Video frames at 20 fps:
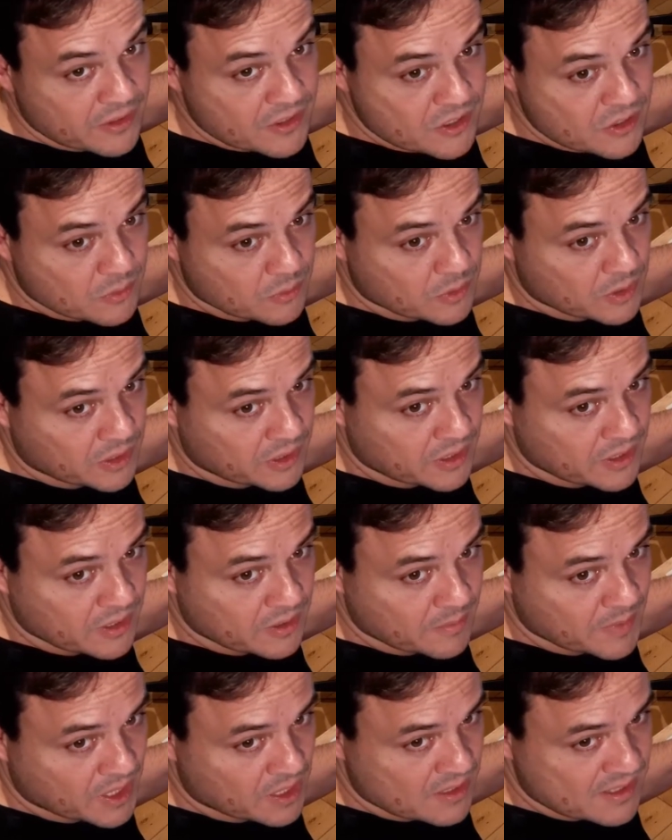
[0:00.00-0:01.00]
to work,
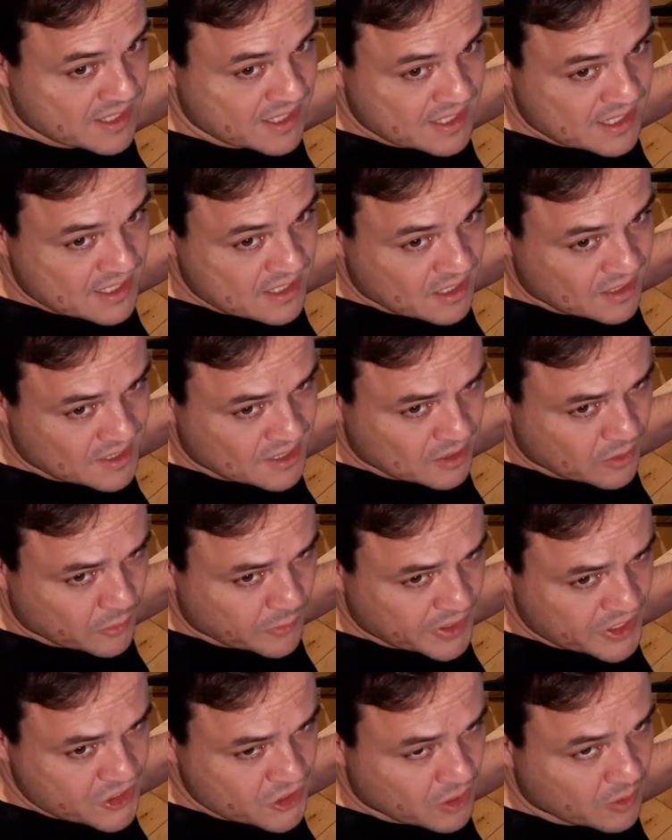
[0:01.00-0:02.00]
because this is not an
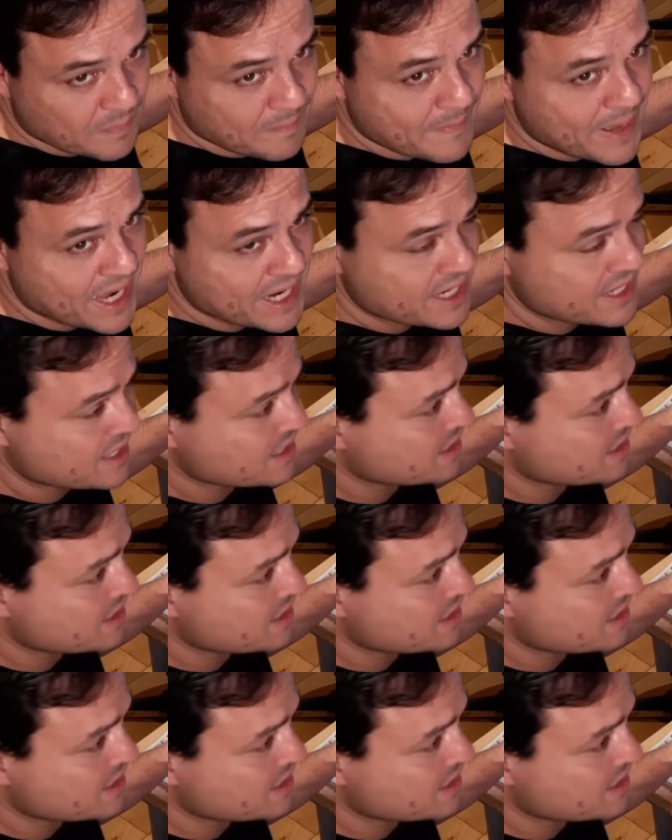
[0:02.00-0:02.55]
original Mac